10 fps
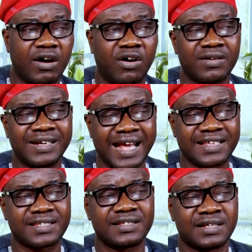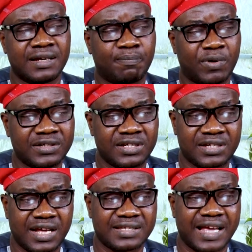unless the
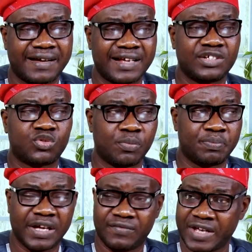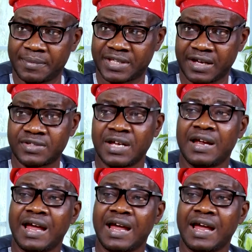politicians are ready to behave themselves,